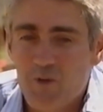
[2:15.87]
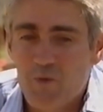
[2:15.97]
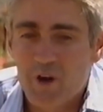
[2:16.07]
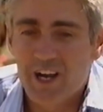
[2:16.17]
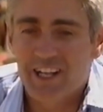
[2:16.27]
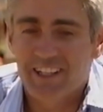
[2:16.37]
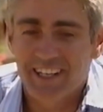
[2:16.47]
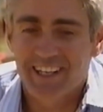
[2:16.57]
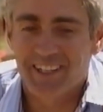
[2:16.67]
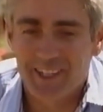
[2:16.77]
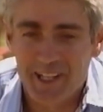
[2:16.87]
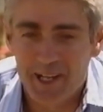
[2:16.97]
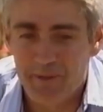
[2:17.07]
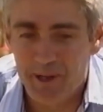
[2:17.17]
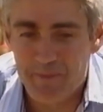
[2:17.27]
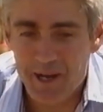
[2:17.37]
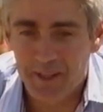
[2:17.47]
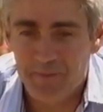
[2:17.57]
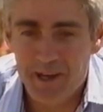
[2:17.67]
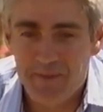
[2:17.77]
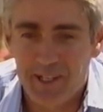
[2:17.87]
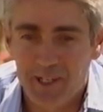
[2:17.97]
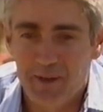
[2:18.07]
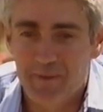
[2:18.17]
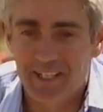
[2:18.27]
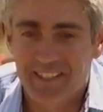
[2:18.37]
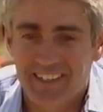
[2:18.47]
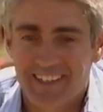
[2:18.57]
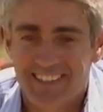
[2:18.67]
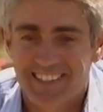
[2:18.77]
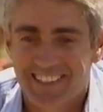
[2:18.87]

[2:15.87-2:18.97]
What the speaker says: Well, I think a little bit of both. Maybe a little bit the